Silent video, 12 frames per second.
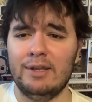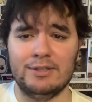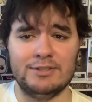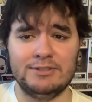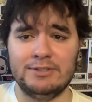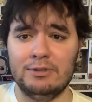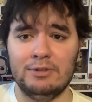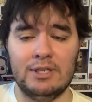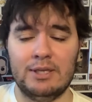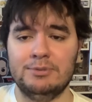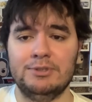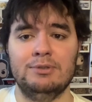I still
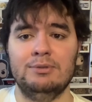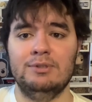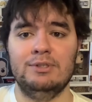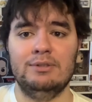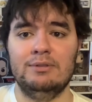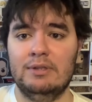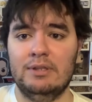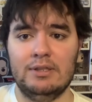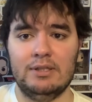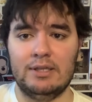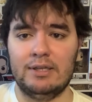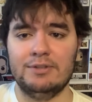absolutely,
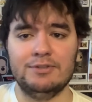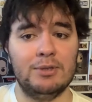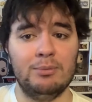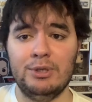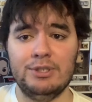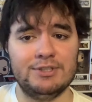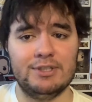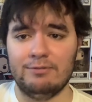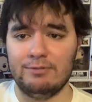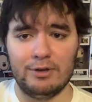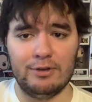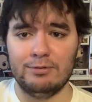like, in some ways, the
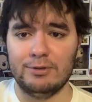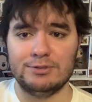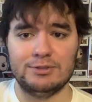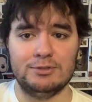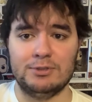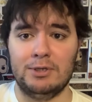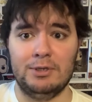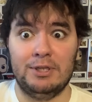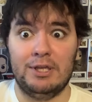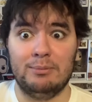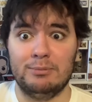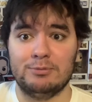very first Uncharted
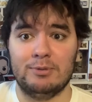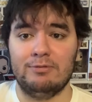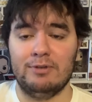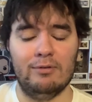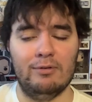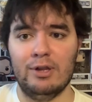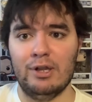game is my favorite.